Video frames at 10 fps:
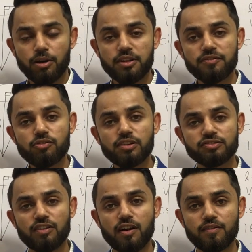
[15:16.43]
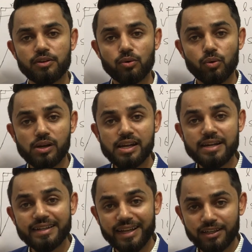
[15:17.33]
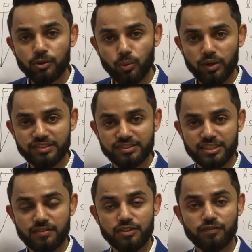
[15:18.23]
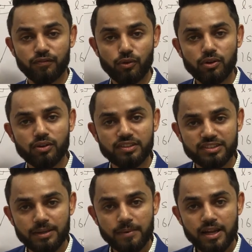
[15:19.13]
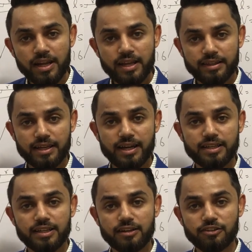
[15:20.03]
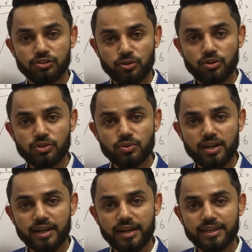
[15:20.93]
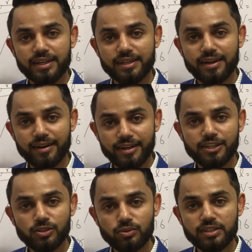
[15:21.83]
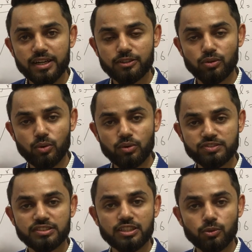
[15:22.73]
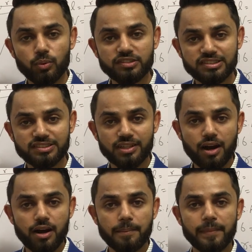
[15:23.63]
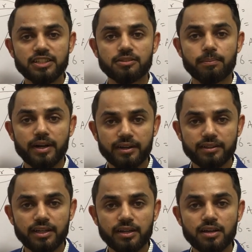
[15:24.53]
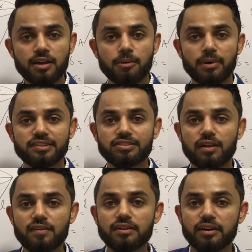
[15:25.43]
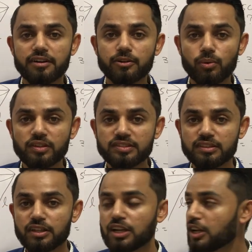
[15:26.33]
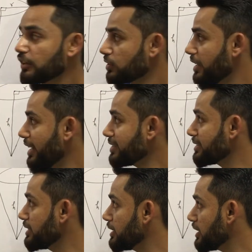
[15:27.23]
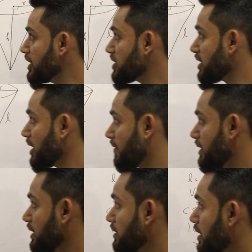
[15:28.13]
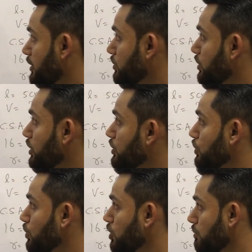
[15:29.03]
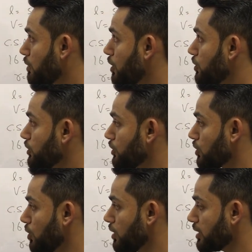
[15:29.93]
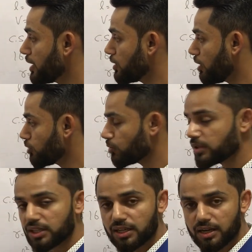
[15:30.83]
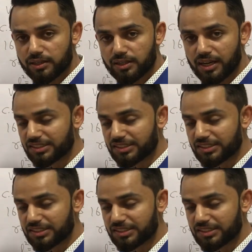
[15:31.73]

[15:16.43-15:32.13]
But if you are solving only 10 questions with full concept, then I can assure you and I can guarantee you that those 10 questions are much better than by solving 100 questions. So that's the each and everything that you need to know about a cone, and not to be neglected.